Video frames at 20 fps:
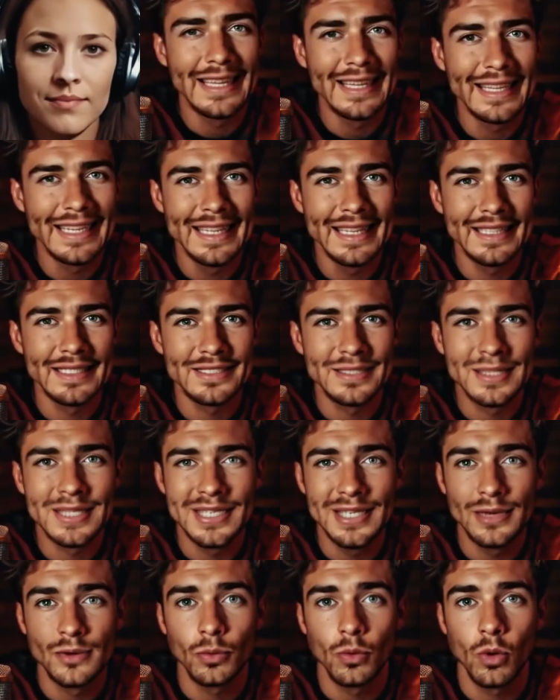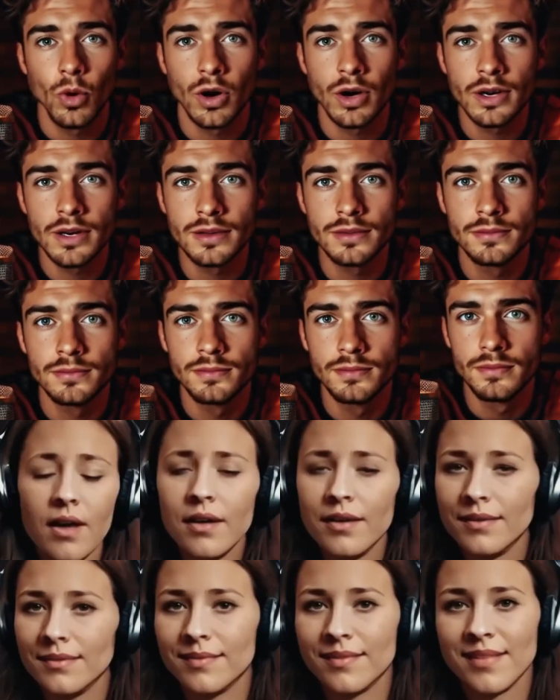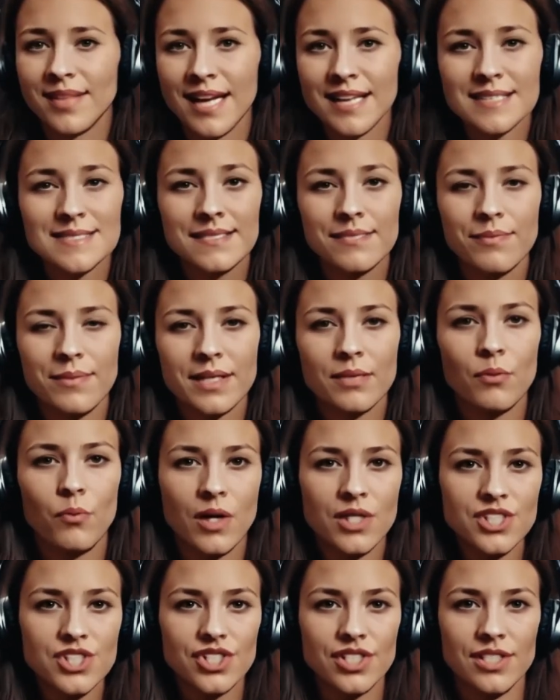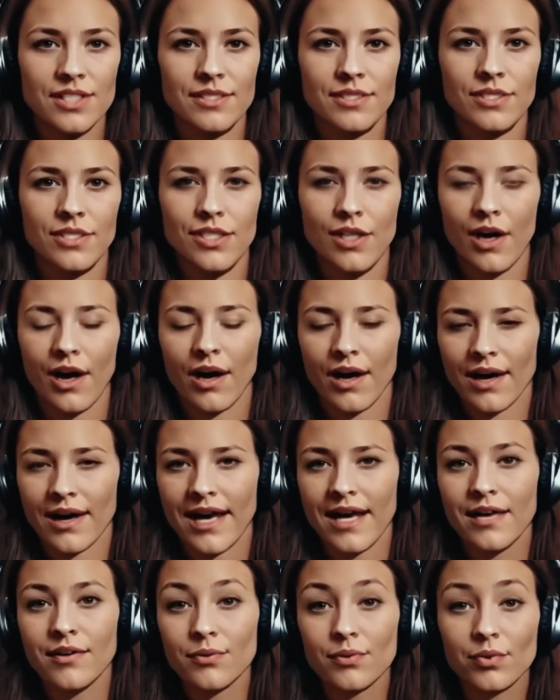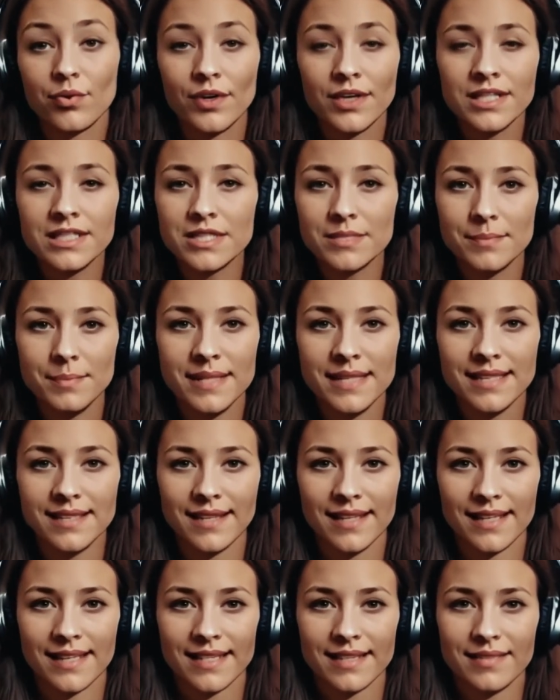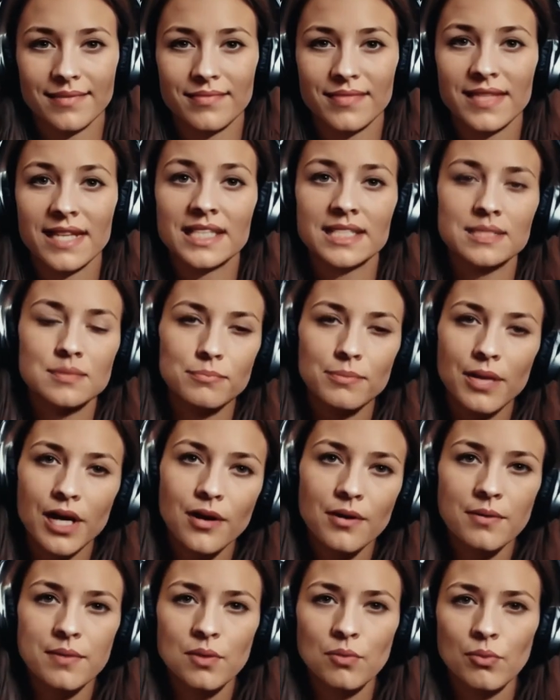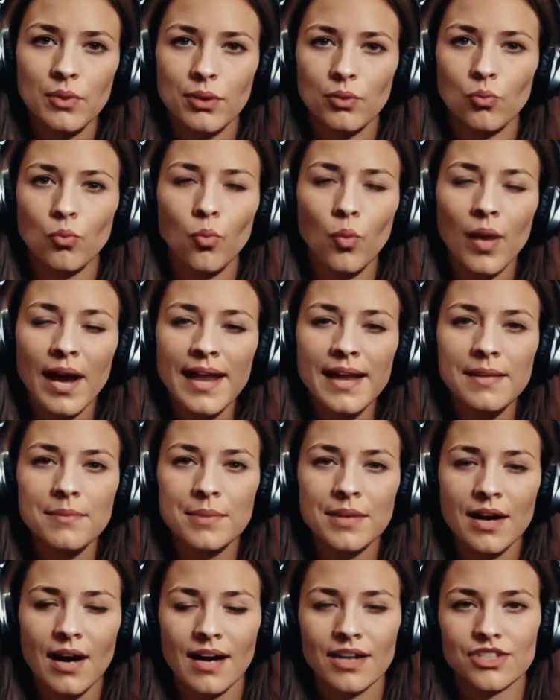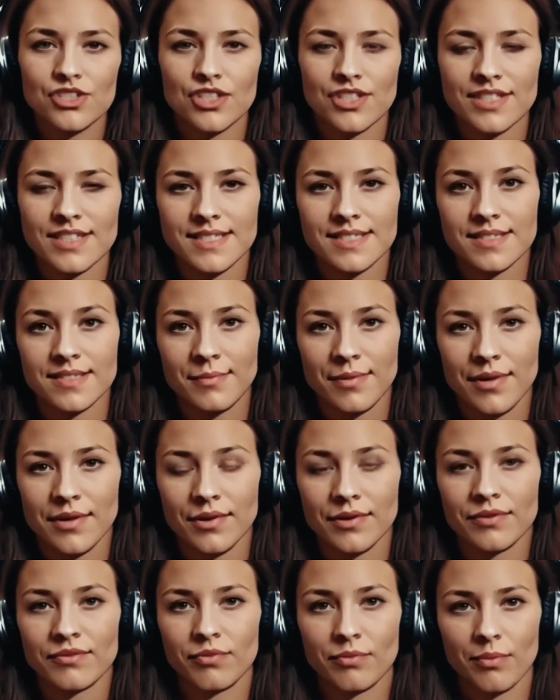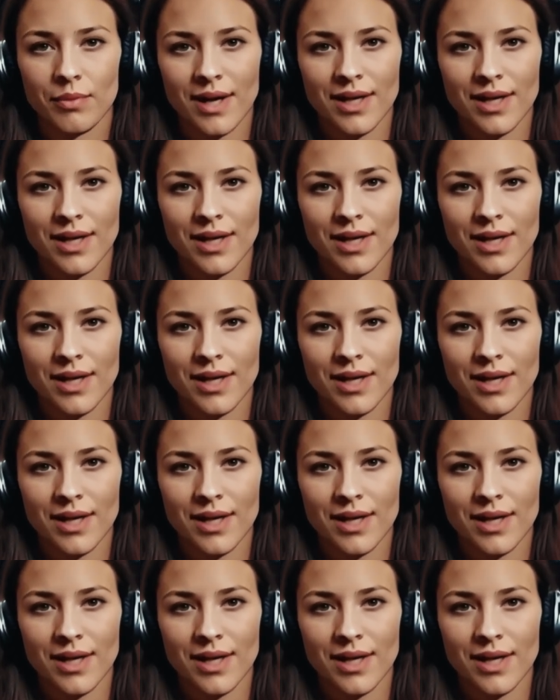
It is, but did it work? Well, that's the big question. Yeah. And according to Bielek, the experiment went way beyond just disappearing from